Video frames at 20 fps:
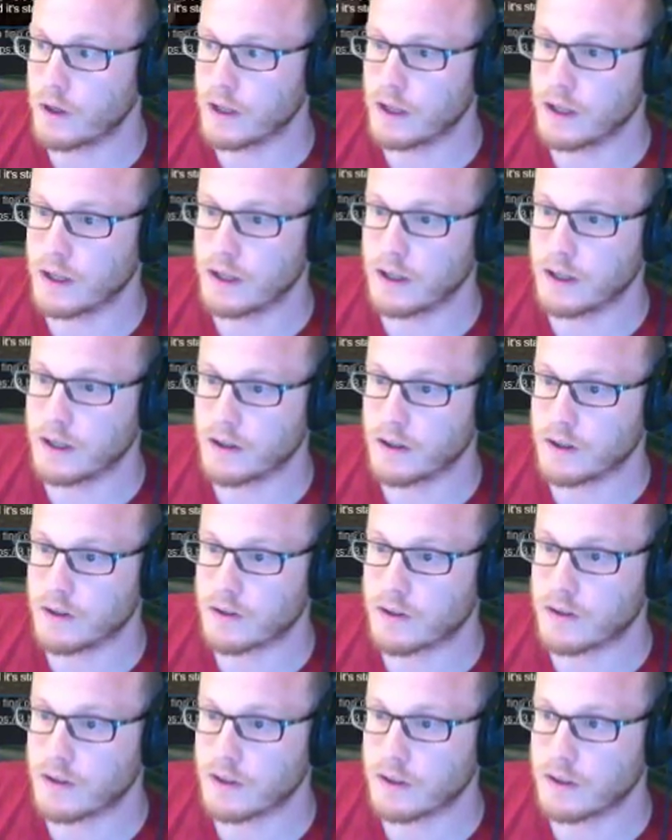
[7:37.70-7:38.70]
yeah, that's
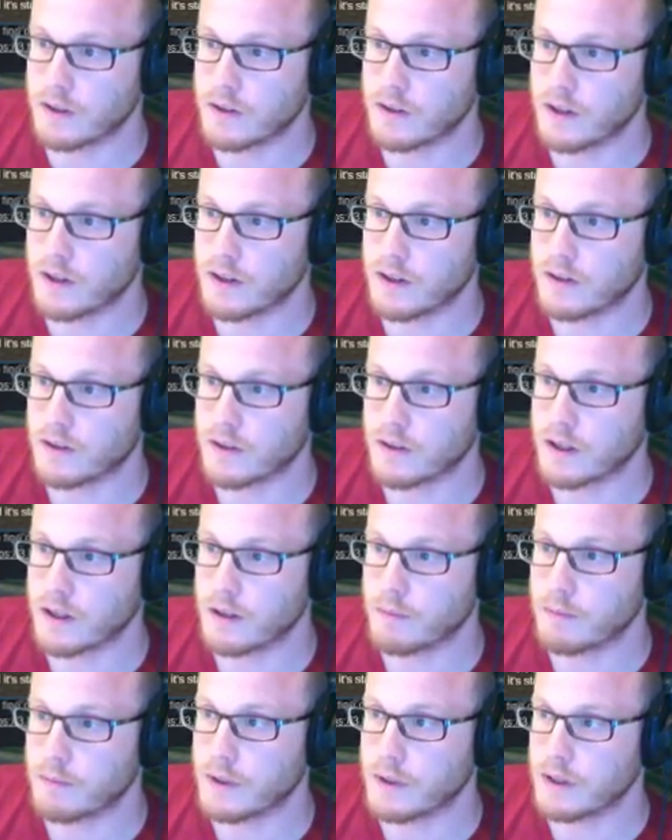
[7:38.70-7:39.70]
still a test.
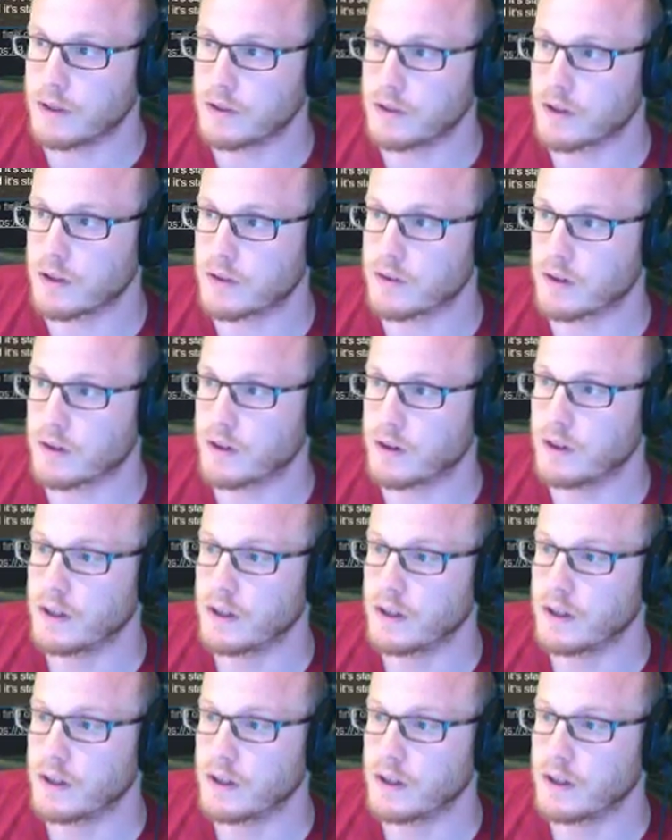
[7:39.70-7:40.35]
Interesting.